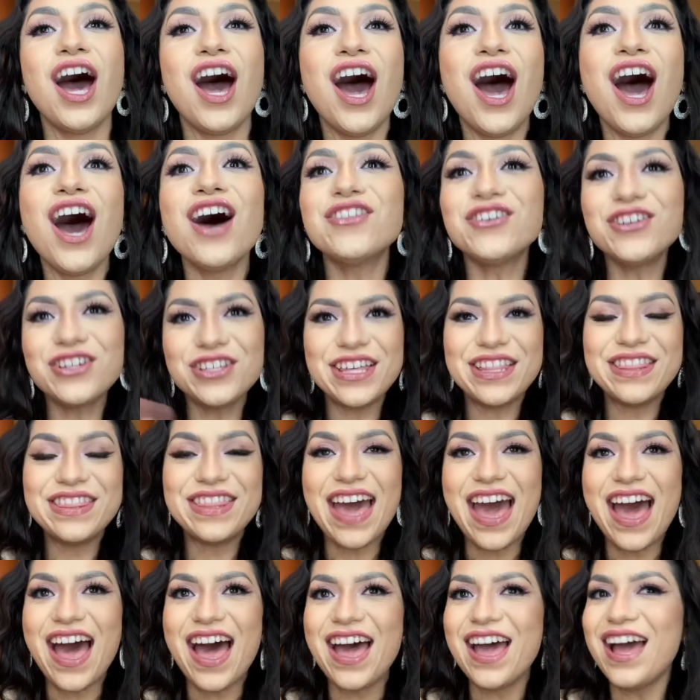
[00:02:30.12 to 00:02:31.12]
Other than
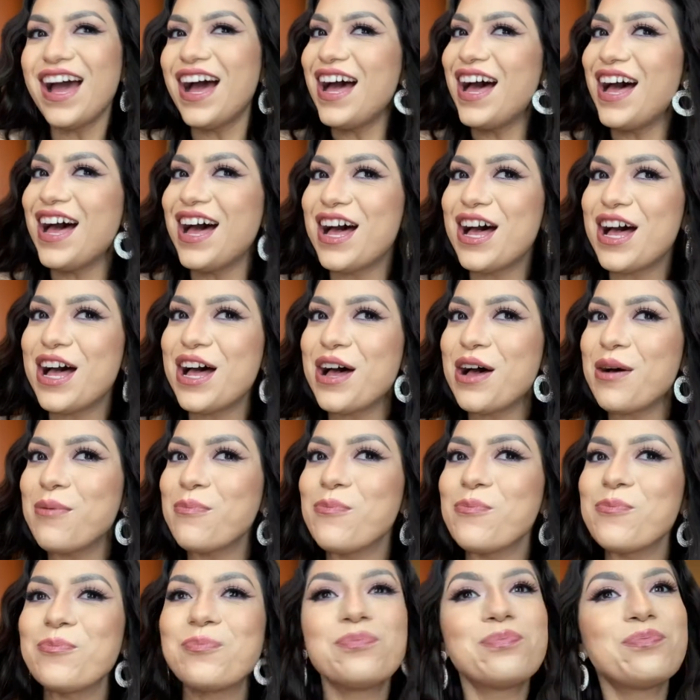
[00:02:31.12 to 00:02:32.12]
that,
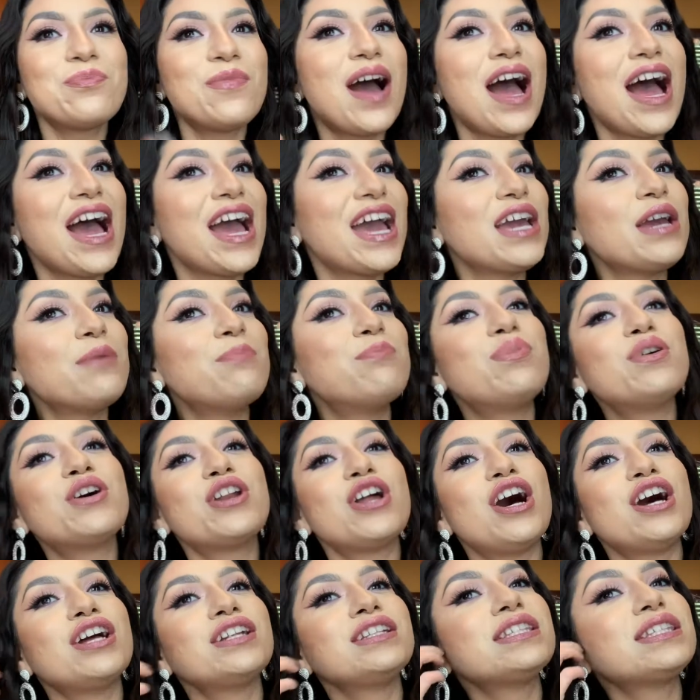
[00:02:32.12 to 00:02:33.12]
I put
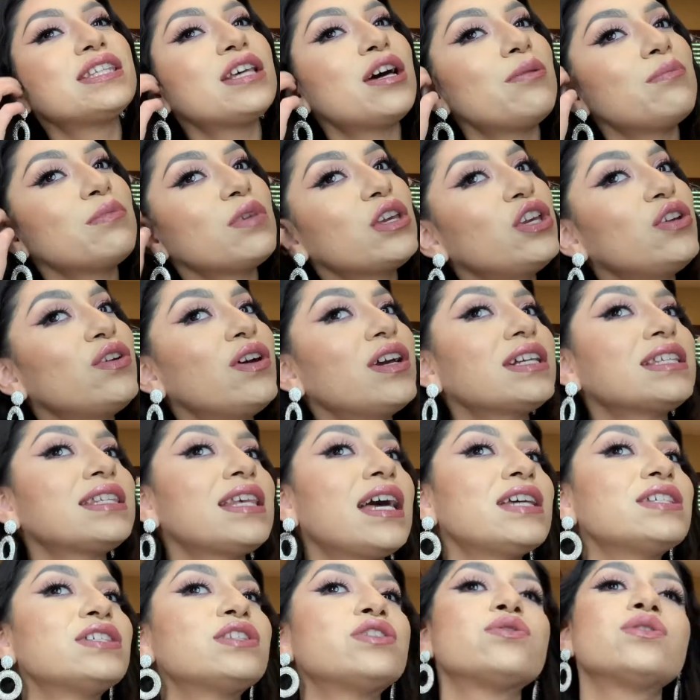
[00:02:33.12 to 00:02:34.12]
on some cute
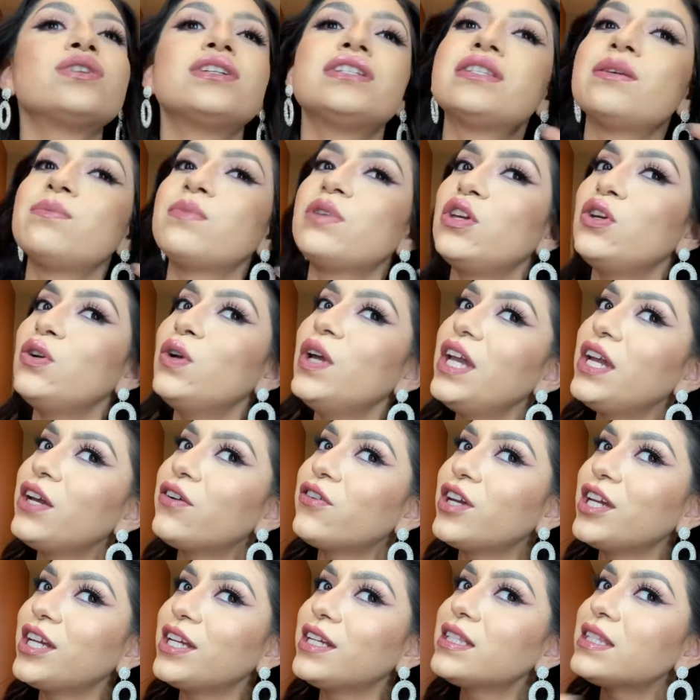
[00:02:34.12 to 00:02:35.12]
accessories, some cute
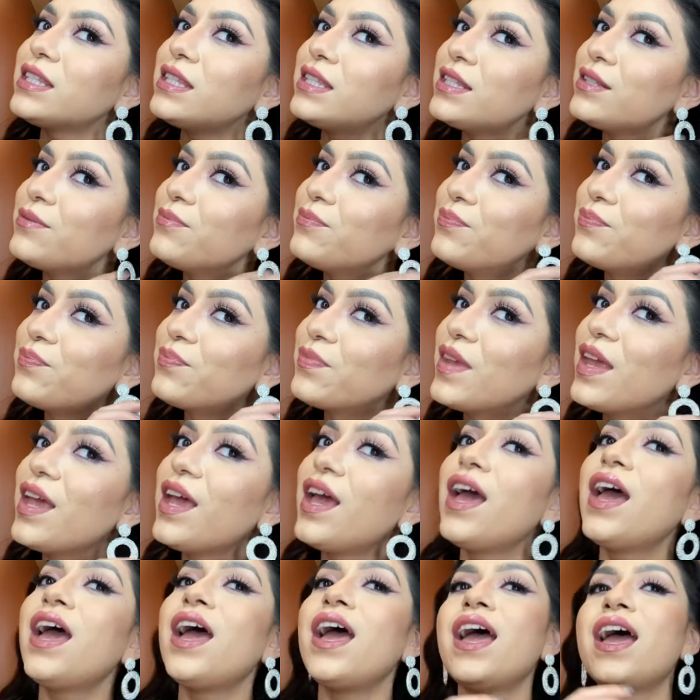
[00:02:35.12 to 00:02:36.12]
earrings,
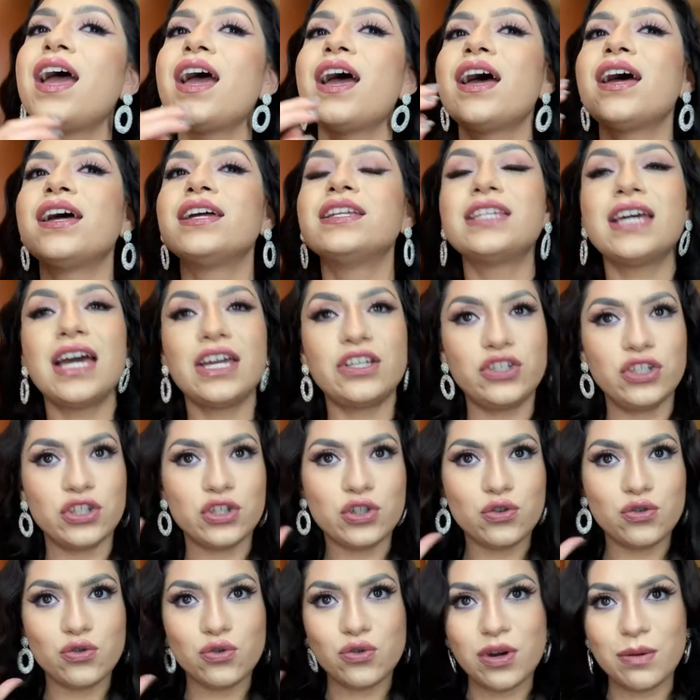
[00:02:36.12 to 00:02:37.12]
and I just
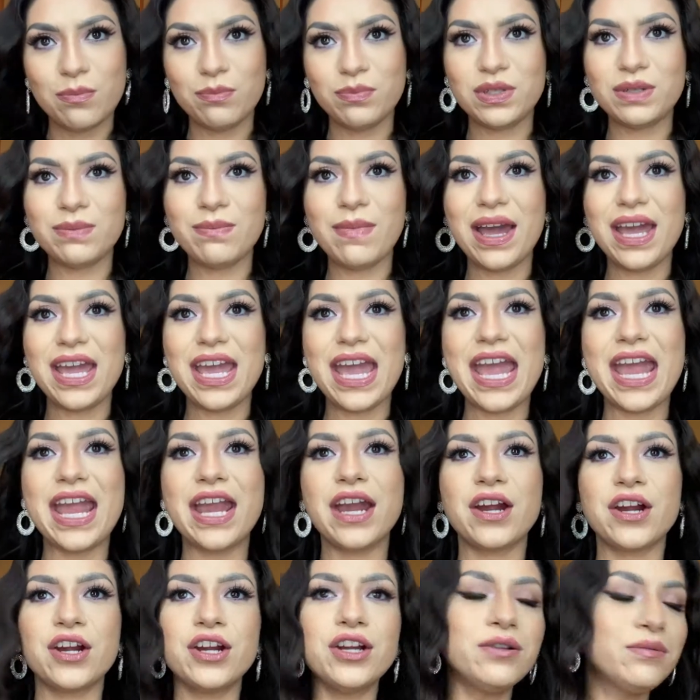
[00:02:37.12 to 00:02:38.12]
crimped my
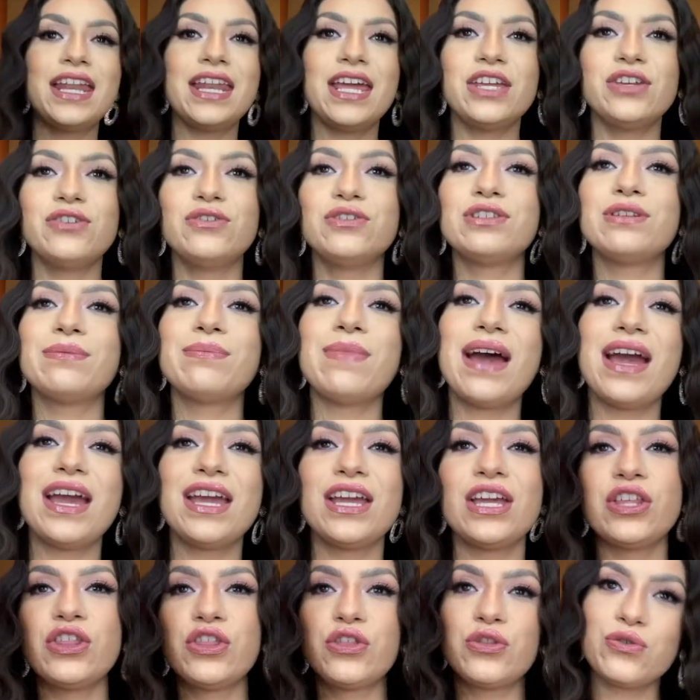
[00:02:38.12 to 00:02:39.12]
hair. I used
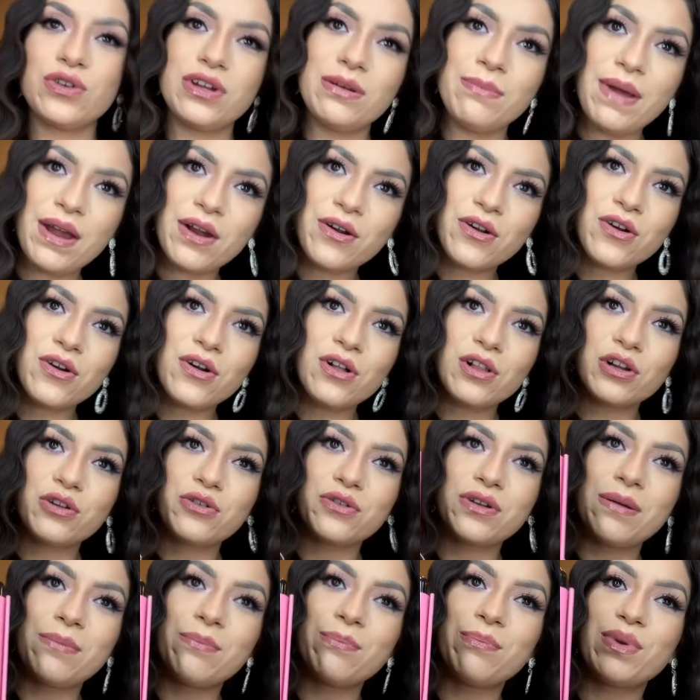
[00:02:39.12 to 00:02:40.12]
my 3-barrel
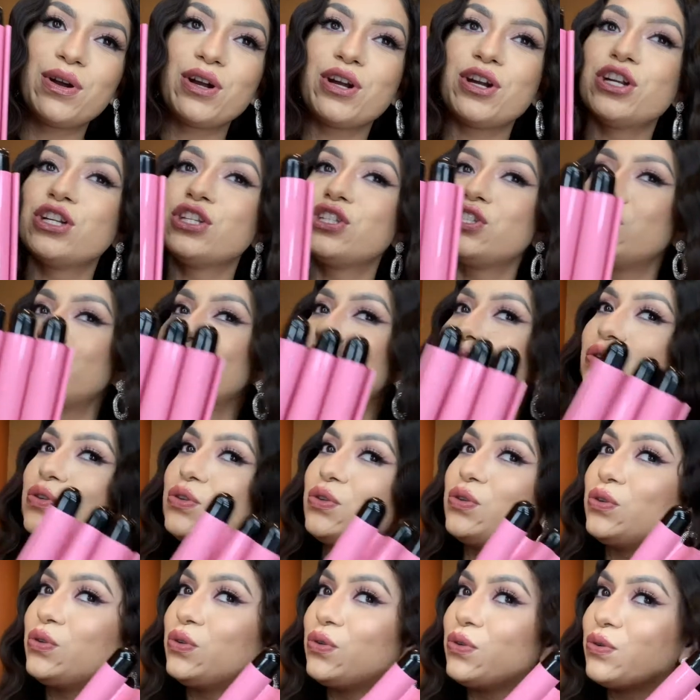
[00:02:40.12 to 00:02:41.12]
crimper
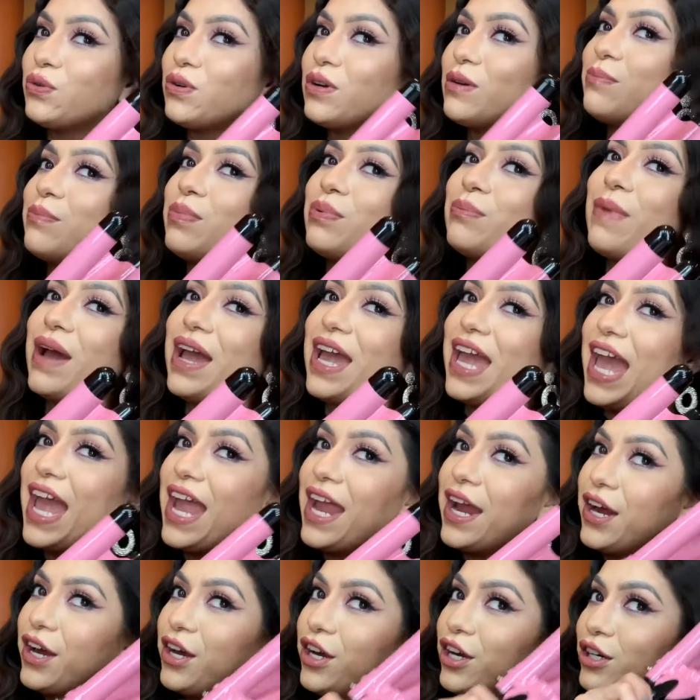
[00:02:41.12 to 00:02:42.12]
to crimp my
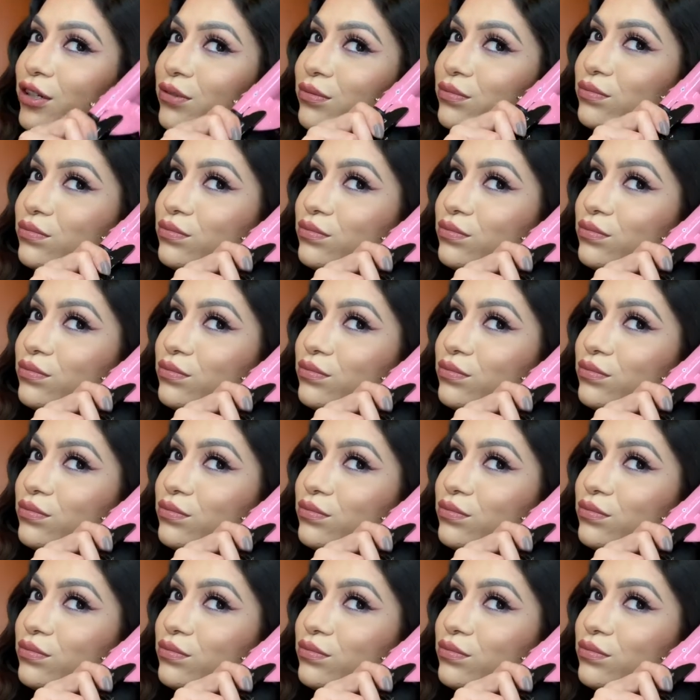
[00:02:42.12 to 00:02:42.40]
hair.